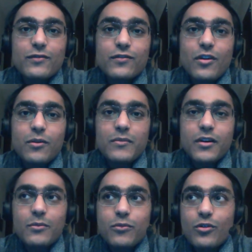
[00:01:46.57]
From
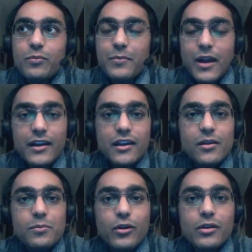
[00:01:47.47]
a more
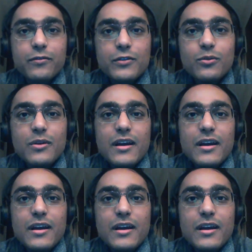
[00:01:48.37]
practical point of view,